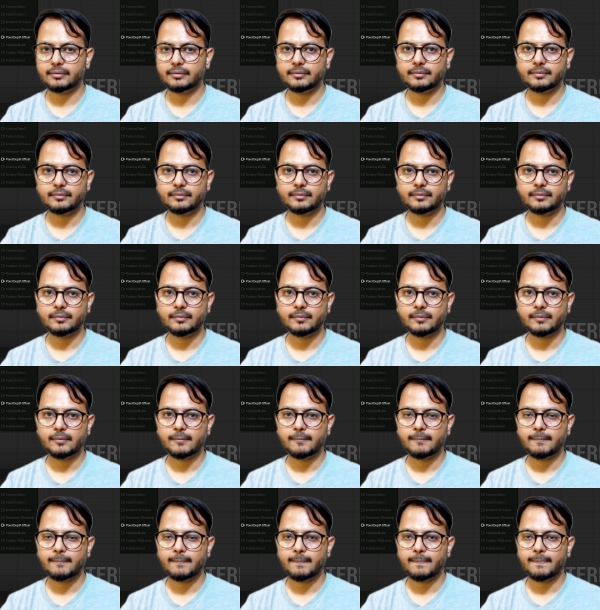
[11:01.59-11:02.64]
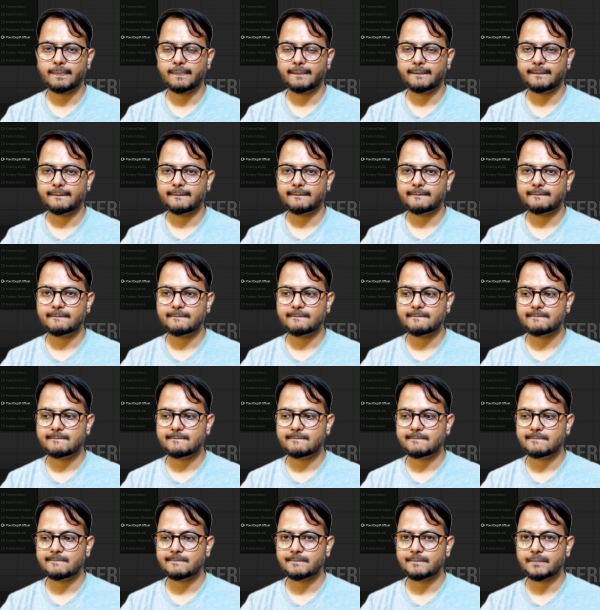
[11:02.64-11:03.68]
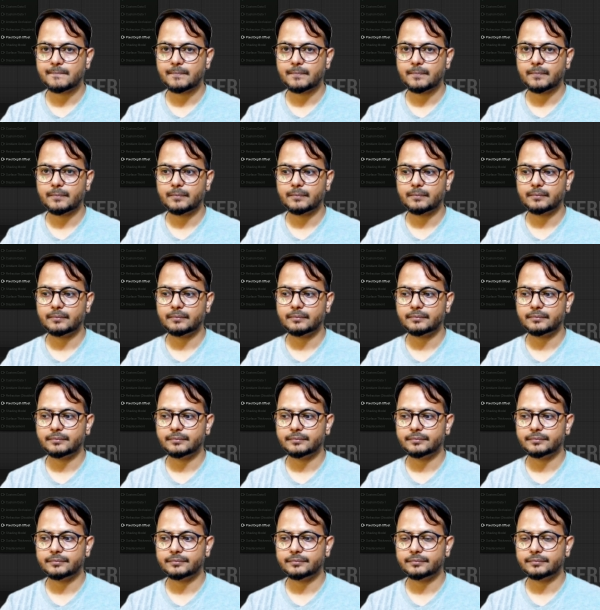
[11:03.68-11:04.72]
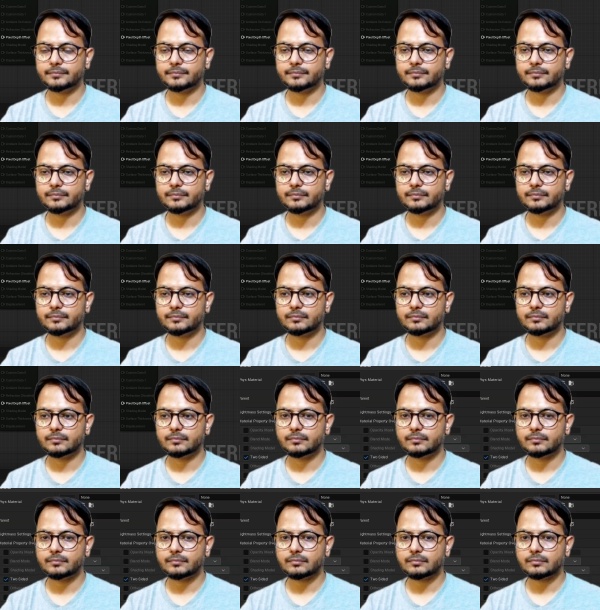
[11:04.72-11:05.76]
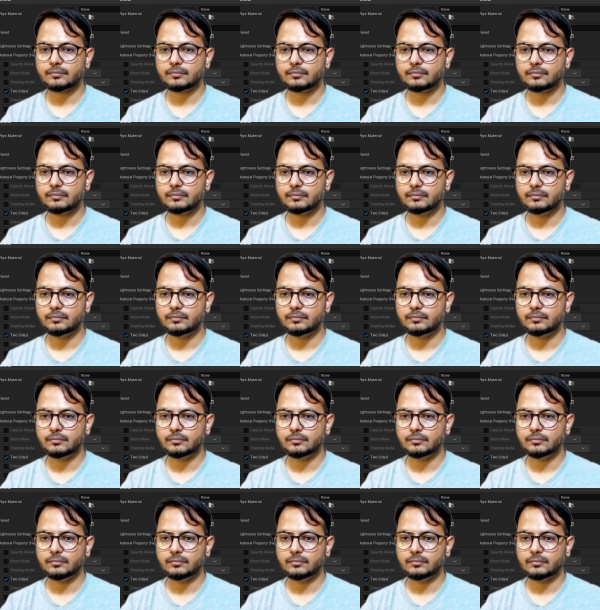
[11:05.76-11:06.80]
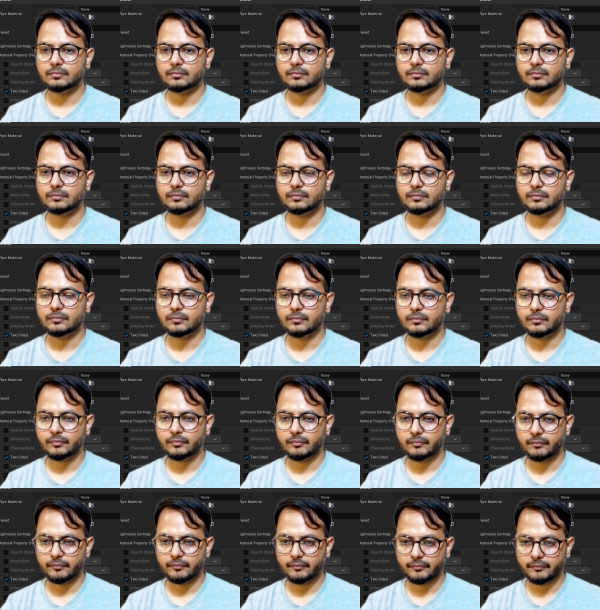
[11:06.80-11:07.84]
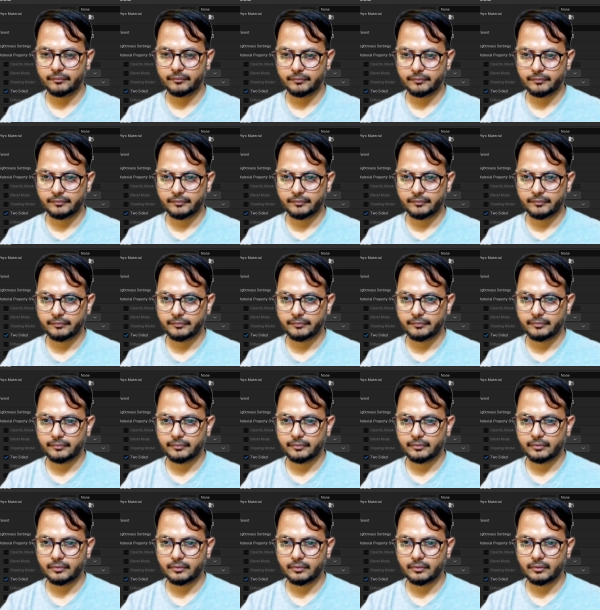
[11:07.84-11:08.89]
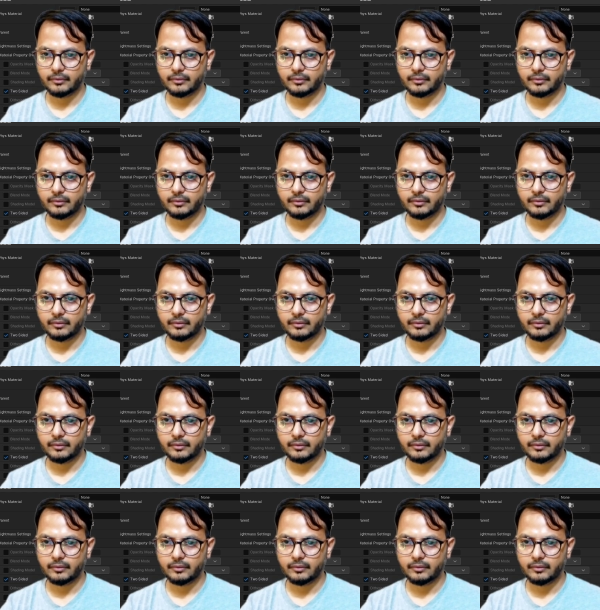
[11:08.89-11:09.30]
Nobody speaks.